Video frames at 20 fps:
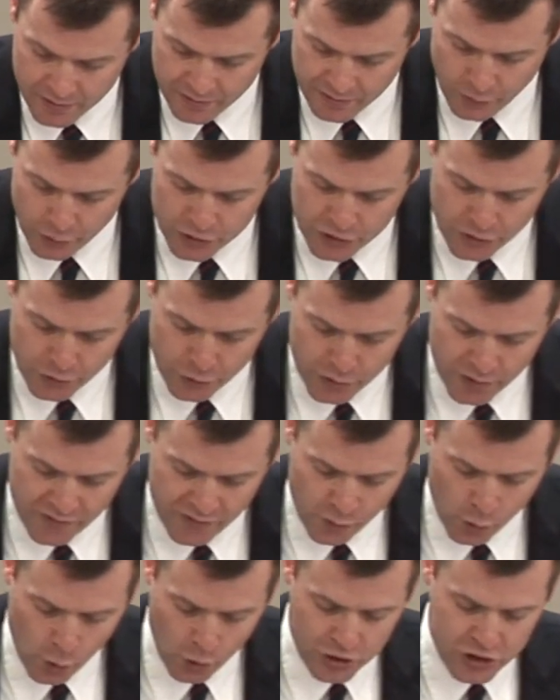Verse
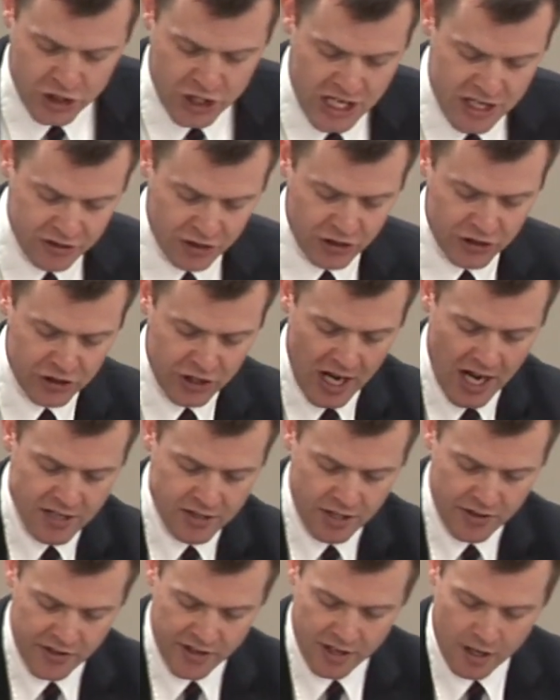34, Jesus said
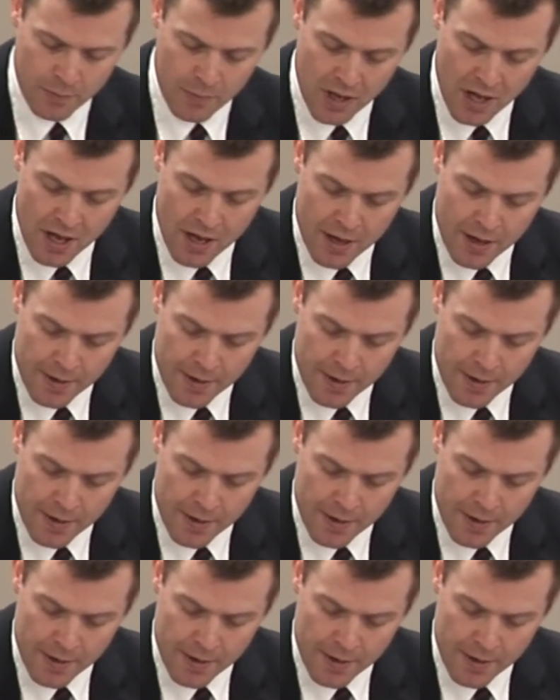to them,